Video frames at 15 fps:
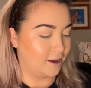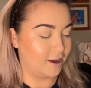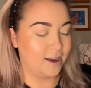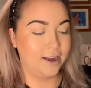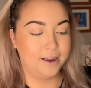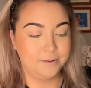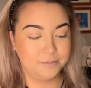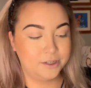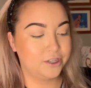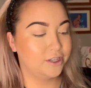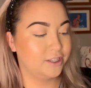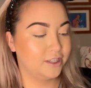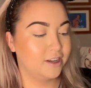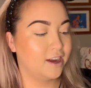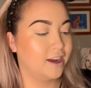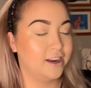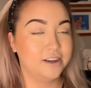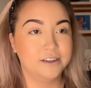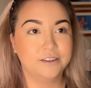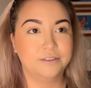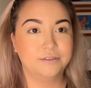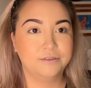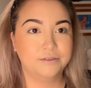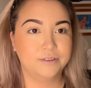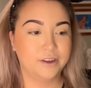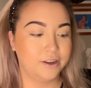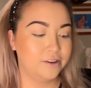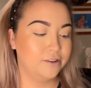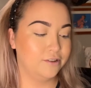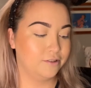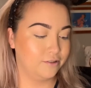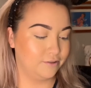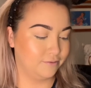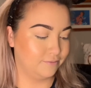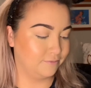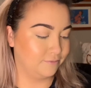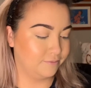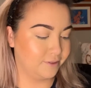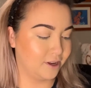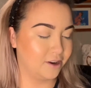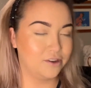I'm just kind of a